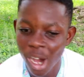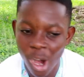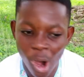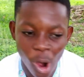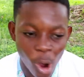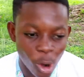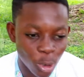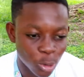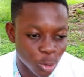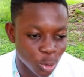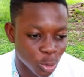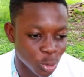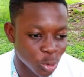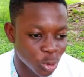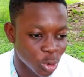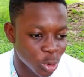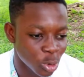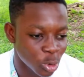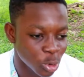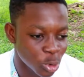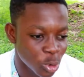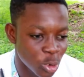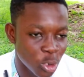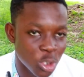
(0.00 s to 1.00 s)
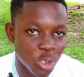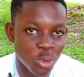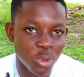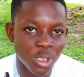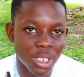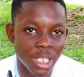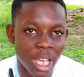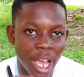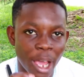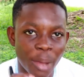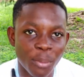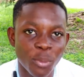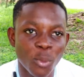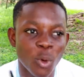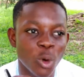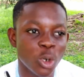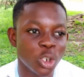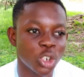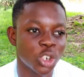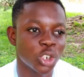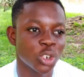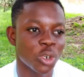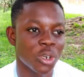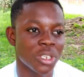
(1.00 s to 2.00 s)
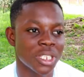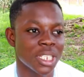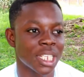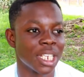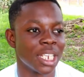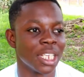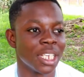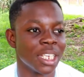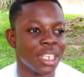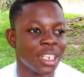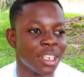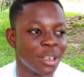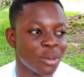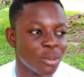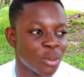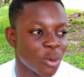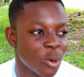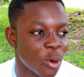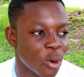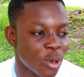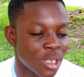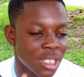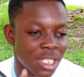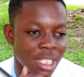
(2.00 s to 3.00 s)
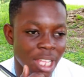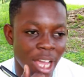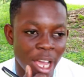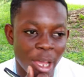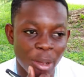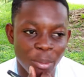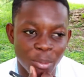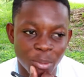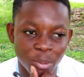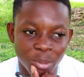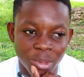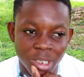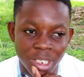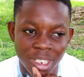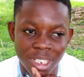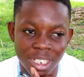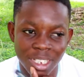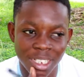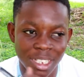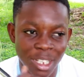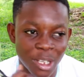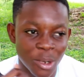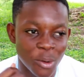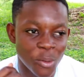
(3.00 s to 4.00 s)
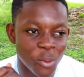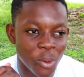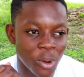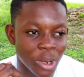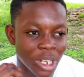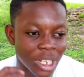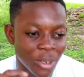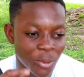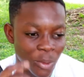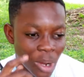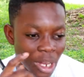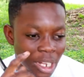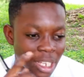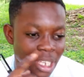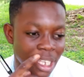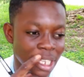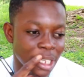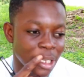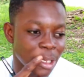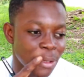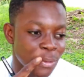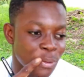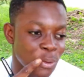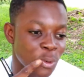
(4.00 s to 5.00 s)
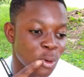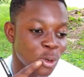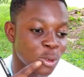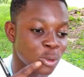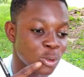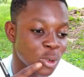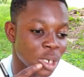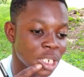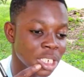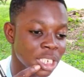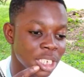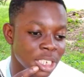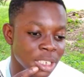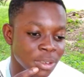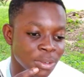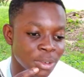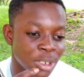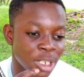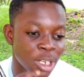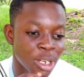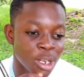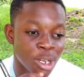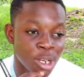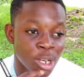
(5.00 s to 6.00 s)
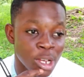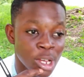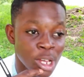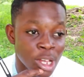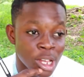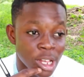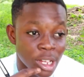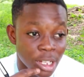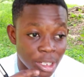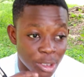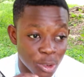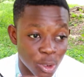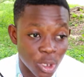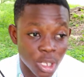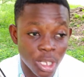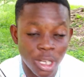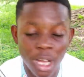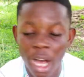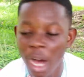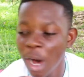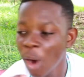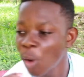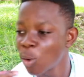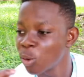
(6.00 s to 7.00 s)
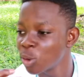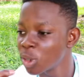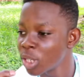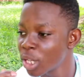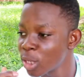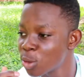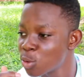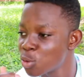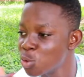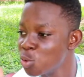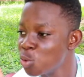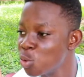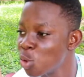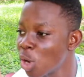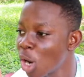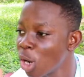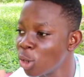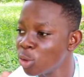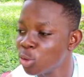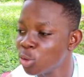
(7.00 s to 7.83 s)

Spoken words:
how to use time consciously, because time is the one key if you want to achieve. I'll get to know how